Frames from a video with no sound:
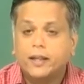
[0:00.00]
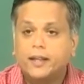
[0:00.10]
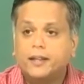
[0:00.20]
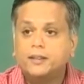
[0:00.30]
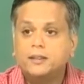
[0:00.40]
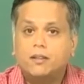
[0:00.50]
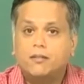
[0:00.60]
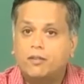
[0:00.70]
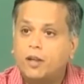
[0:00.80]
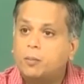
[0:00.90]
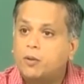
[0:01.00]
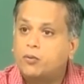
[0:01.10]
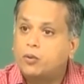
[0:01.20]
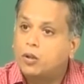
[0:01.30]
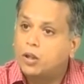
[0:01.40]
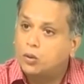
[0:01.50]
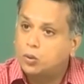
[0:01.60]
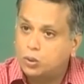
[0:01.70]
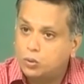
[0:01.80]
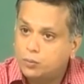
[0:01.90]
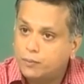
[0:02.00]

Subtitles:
is vapor fuel alone.